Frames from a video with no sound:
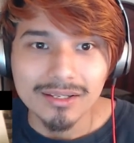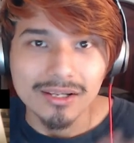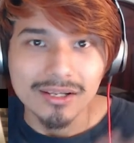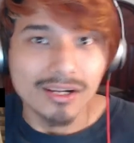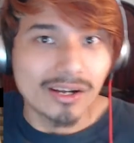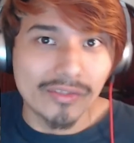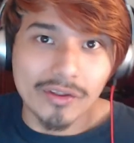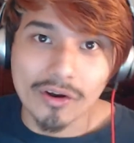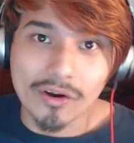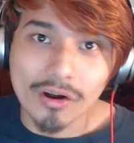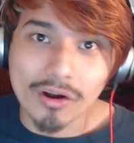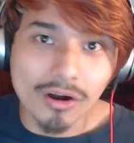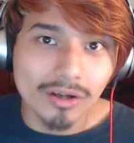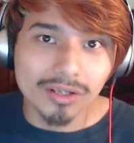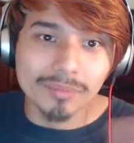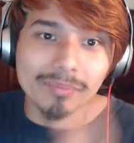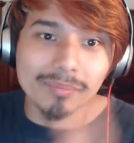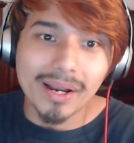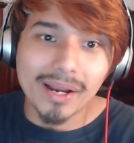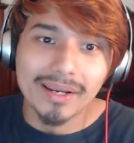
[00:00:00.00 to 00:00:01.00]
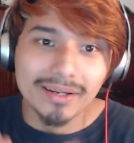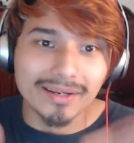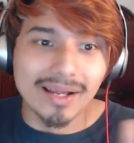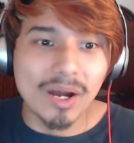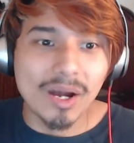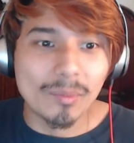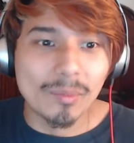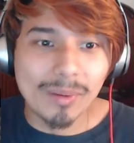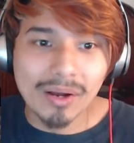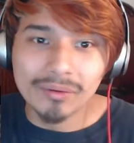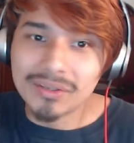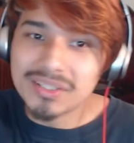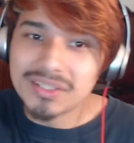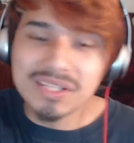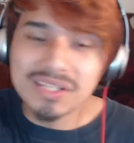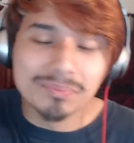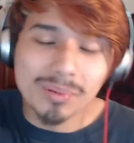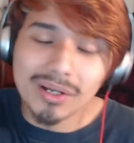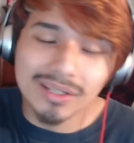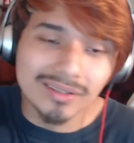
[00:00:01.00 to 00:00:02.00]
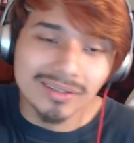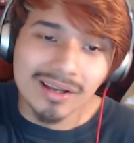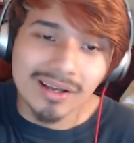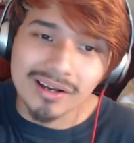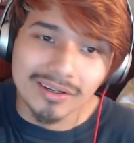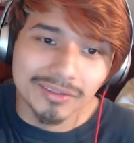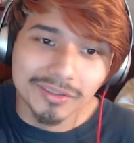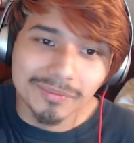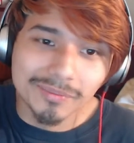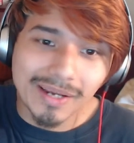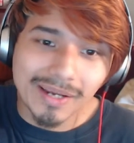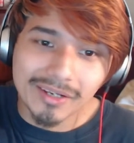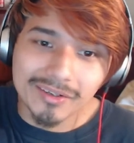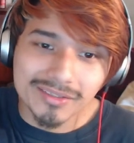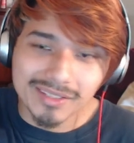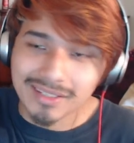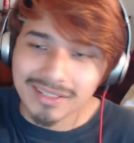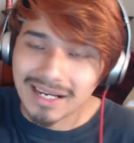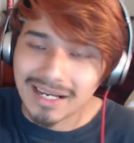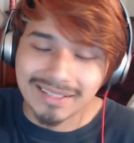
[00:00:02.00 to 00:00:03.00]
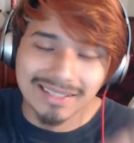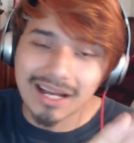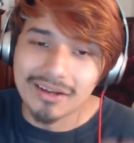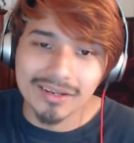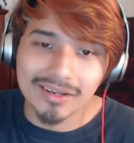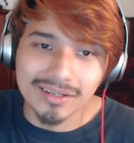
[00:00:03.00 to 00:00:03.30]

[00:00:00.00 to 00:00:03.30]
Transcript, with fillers: They're all combining to help out. This is probably not Underminer scene. I doubt it